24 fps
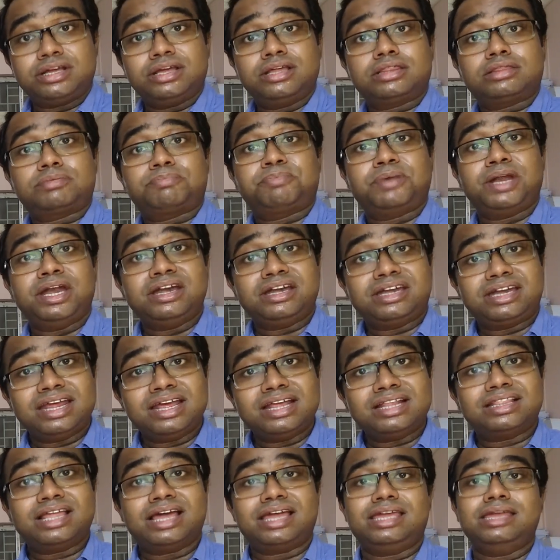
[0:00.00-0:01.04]
is
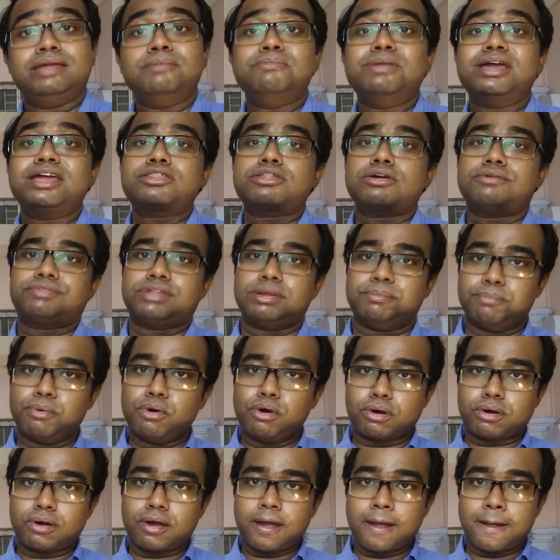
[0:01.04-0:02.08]
printing the image of the
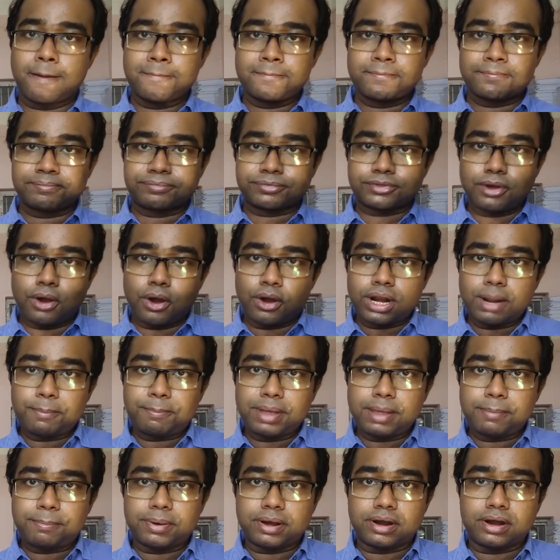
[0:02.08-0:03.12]
book on a
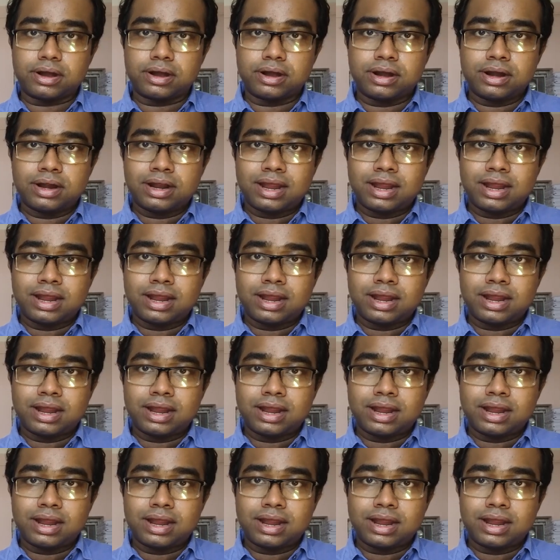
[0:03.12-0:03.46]
paper.